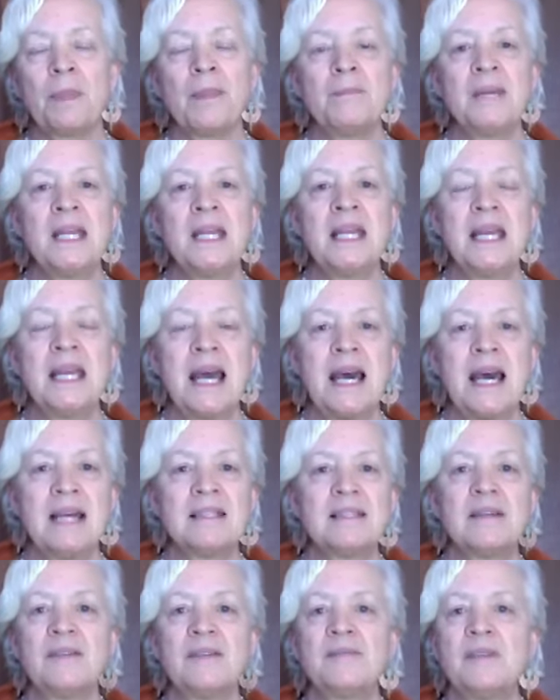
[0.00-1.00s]
but he
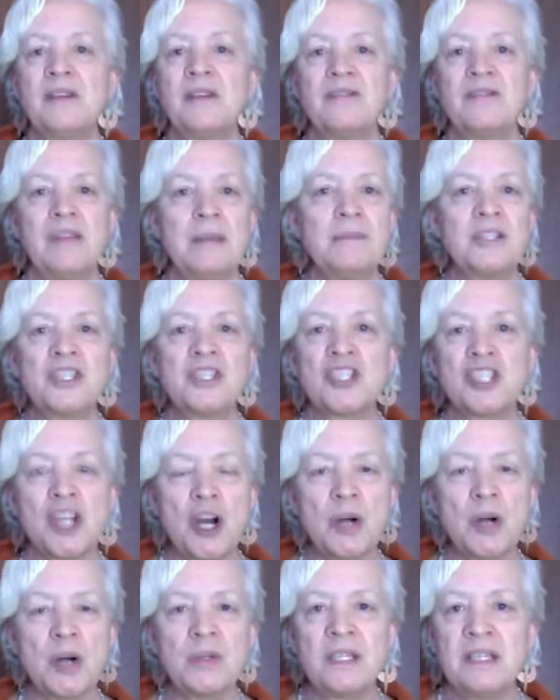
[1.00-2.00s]
has a, a famous
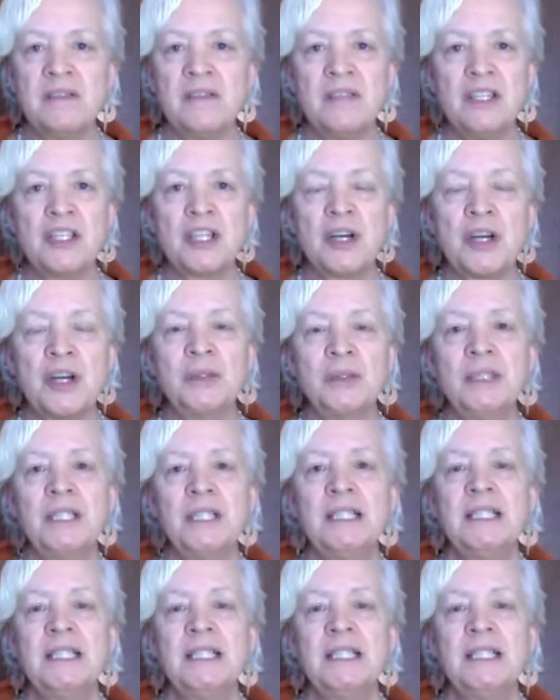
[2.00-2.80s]
show, TV show